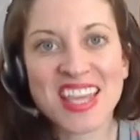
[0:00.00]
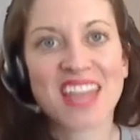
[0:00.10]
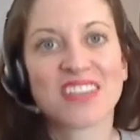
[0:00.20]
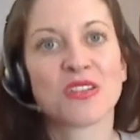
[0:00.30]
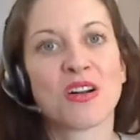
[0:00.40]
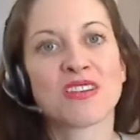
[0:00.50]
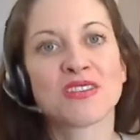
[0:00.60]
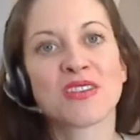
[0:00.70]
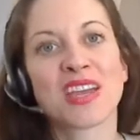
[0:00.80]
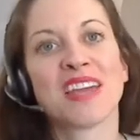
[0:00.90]
and you'll
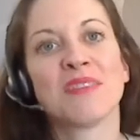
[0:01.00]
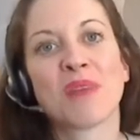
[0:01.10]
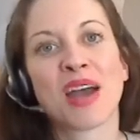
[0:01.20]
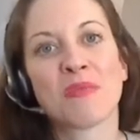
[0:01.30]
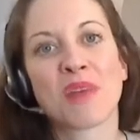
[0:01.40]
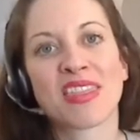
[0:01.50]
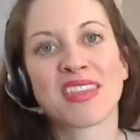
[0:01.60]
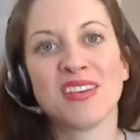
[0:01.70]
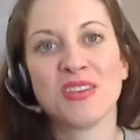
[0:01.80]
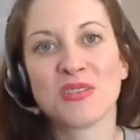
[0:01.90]
also get my
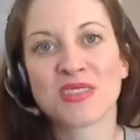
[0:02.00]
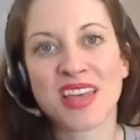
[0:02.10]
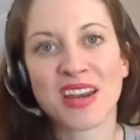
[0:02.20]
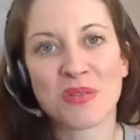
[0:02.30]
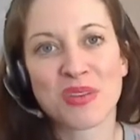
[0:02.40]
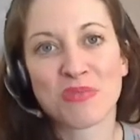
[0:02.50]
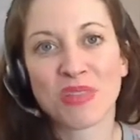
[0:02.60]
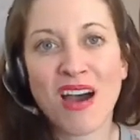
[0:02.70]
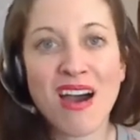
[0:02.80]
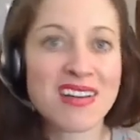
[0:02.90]
monthly newsletter with
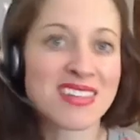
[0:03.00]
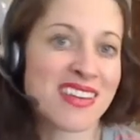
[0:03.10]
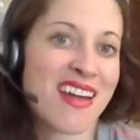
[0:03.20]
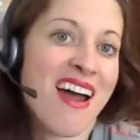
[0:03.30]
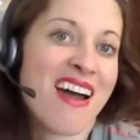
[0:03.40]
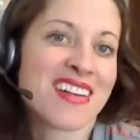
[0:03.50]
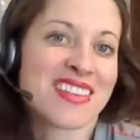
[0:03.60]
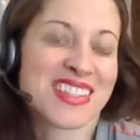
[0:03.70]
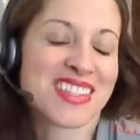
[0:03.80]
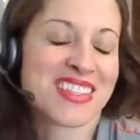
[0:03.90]
blogs and
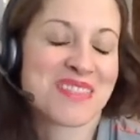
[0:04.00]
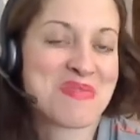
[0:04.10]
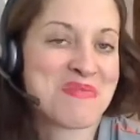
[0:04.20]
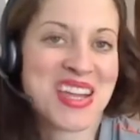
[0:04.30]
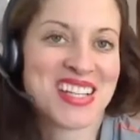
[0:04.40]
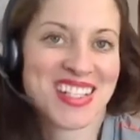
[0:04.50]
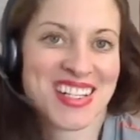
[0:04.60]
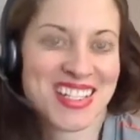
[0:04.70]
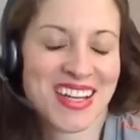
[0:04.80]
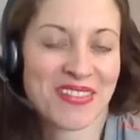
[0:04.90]
hugs and some amazing
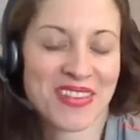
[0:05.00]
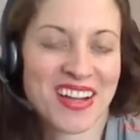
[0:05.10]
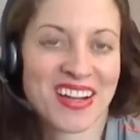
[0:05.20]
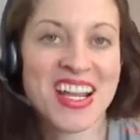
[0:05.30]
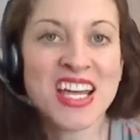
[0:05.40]
stuff in there,